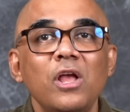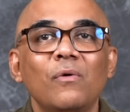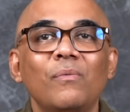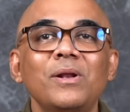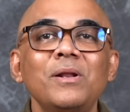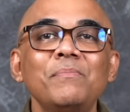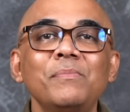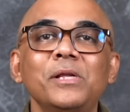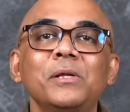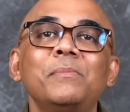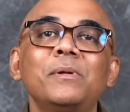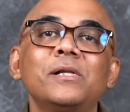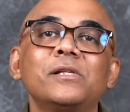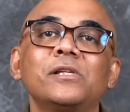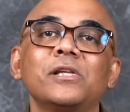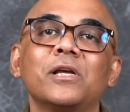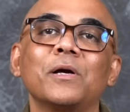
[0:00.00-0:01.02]
when a
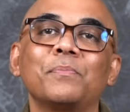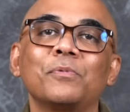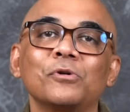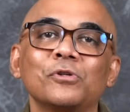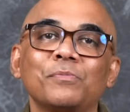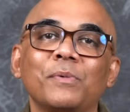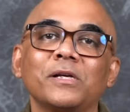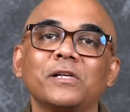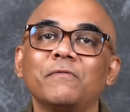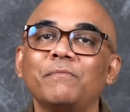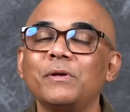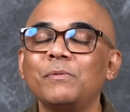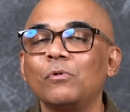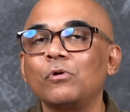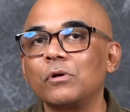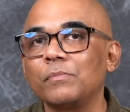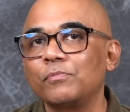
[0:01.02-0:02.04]
minimalistic approach might have
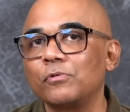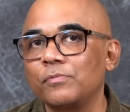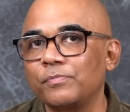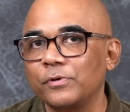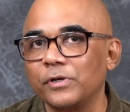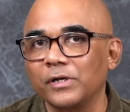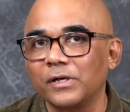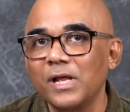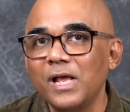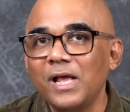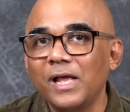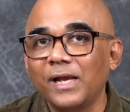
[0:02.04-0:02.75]
been more appropriate.